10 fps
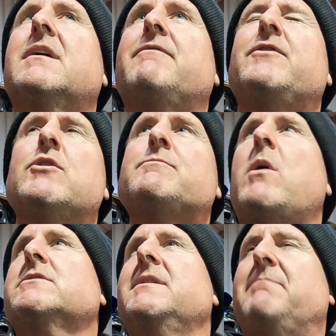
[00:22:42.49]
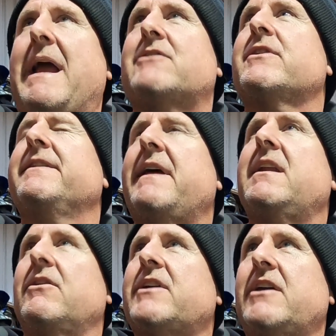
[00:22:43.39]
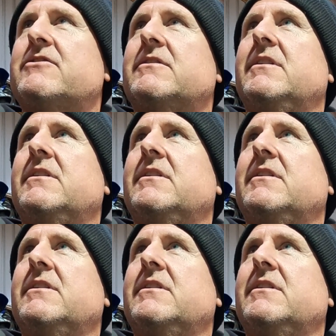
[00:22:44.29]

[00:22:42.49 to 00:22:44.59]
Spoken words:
a fuse box and a battery in that location.